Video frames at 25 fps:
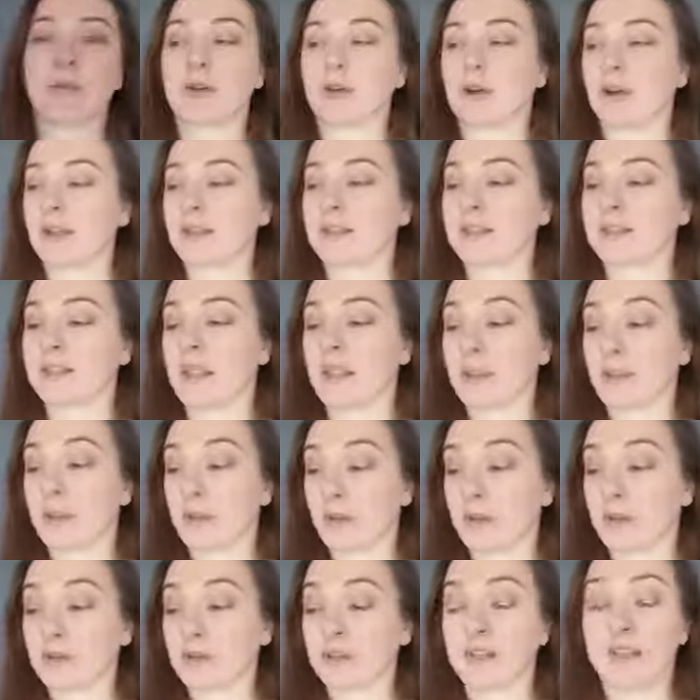across that I
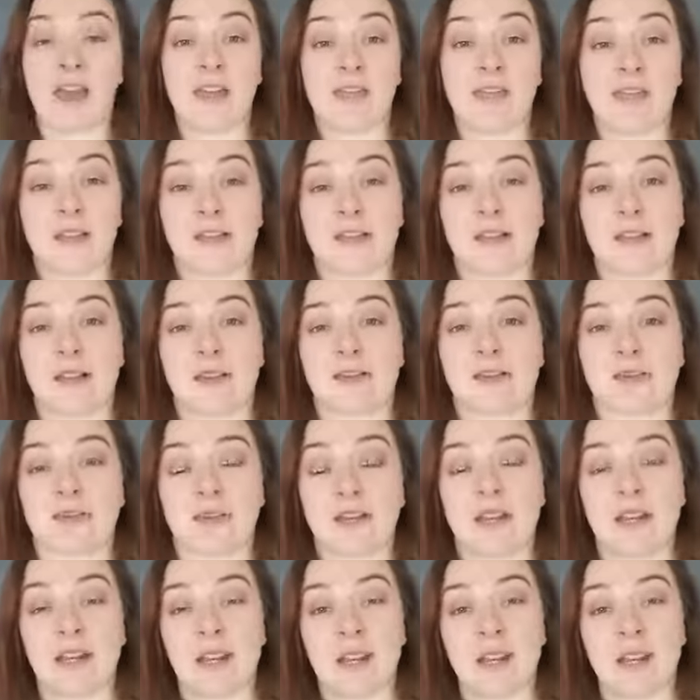thought, yeah, this sounds
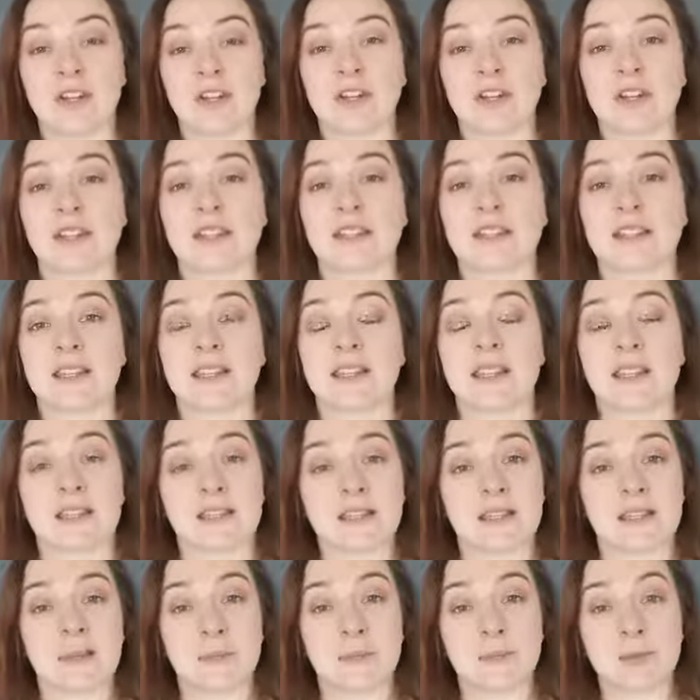really interesting. It
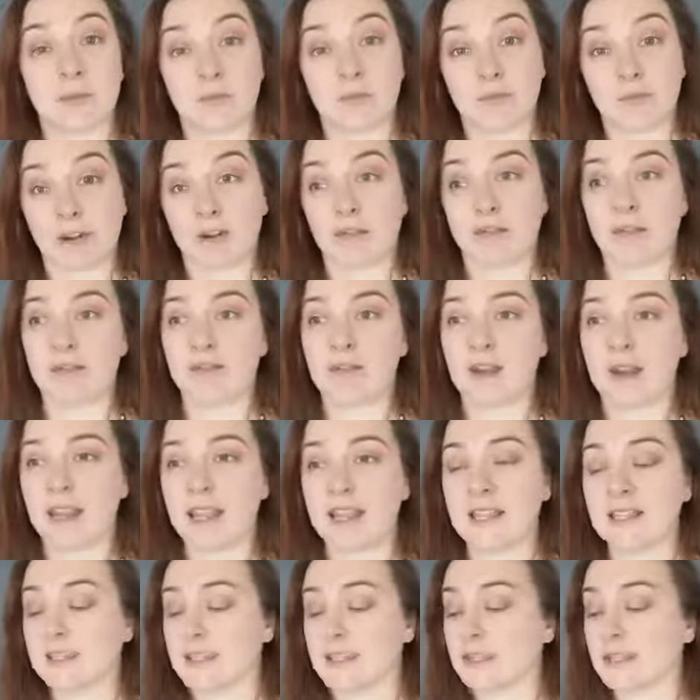seems very
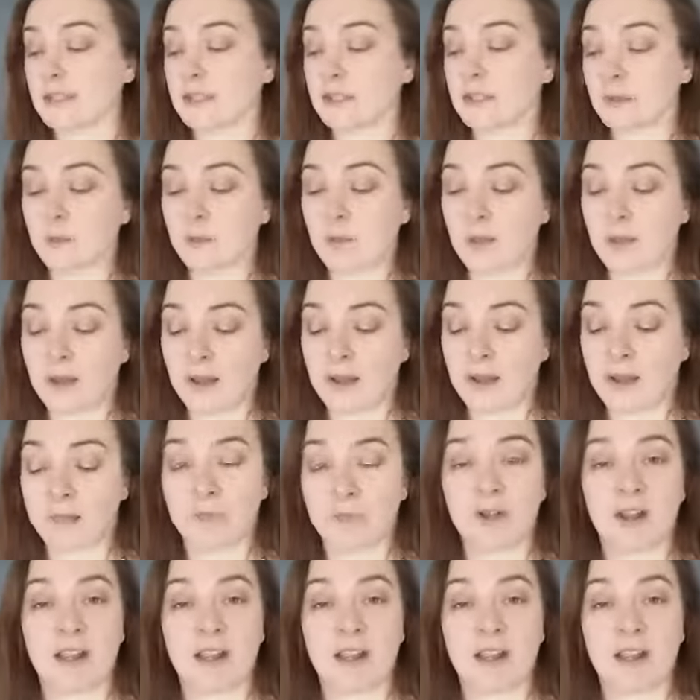related to what I'm